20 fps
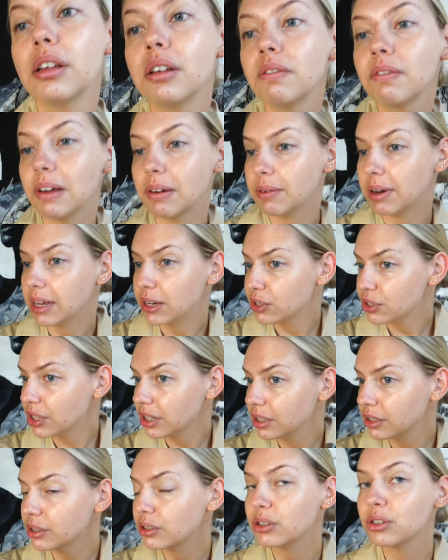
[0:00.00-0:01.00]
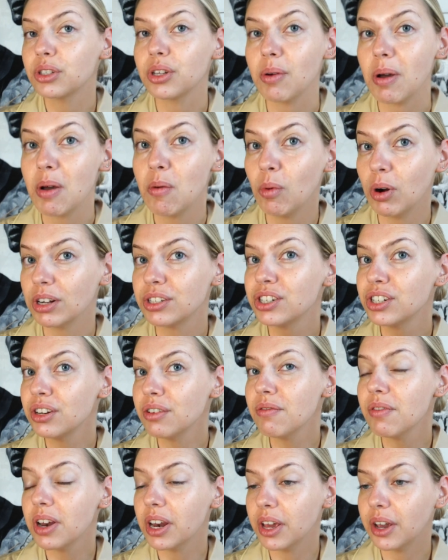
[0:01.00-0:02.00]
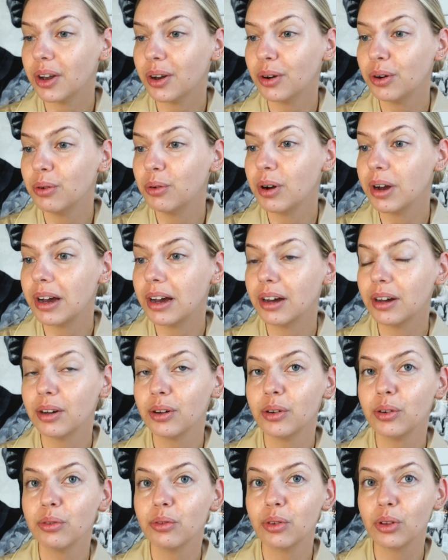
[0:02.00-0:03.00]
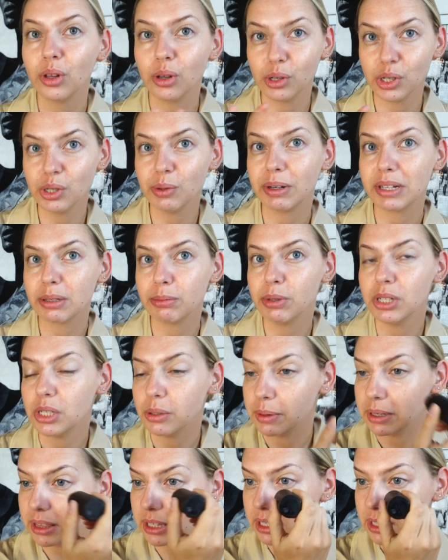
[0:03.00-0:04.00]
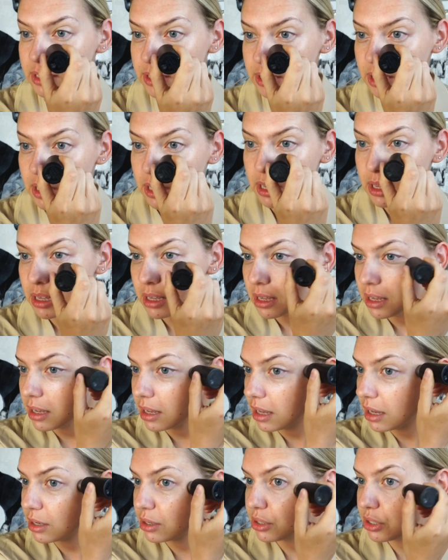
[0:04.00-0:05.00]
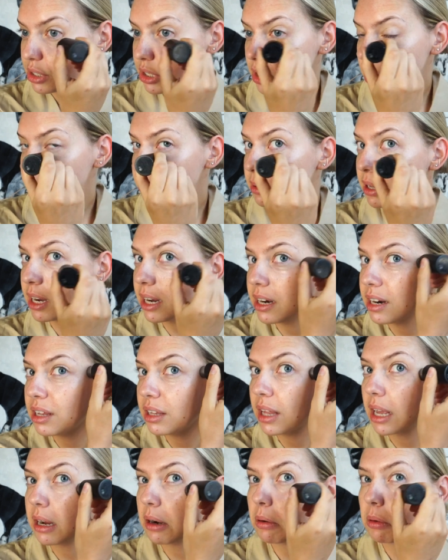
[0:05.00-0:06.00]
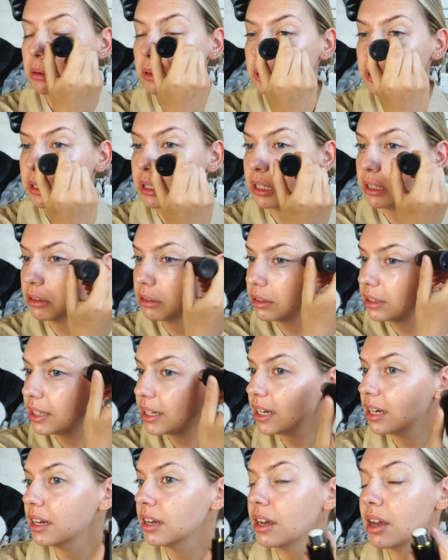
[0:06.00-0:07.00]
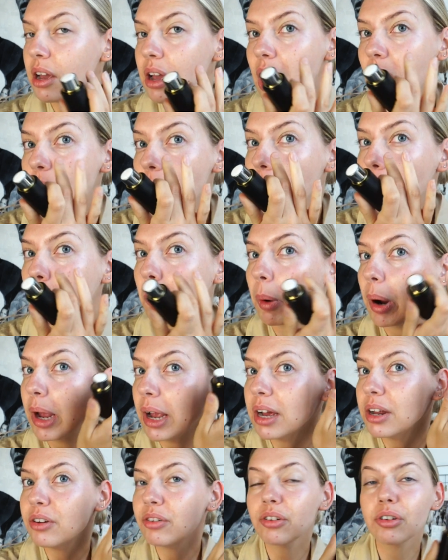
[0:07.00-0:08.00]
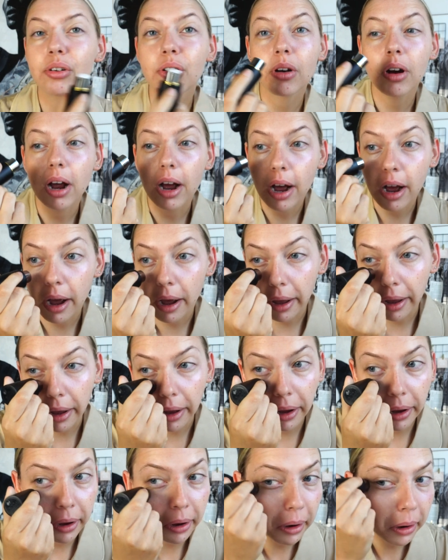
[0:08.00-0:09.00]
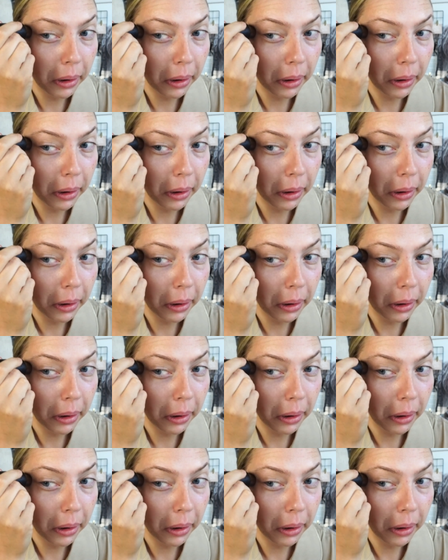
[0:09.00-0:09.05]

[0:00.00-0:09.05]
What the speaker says: foundation. So I watched a video of Gucci Westman doing this, and she applied it like literally right under her eye,